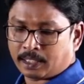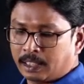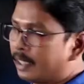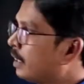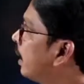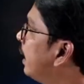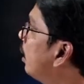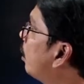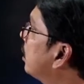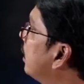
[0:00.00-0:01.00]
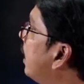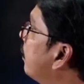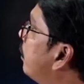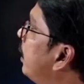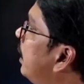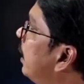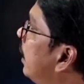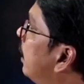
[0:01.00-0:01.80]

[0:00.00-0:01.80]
Clear? Read the question carefully.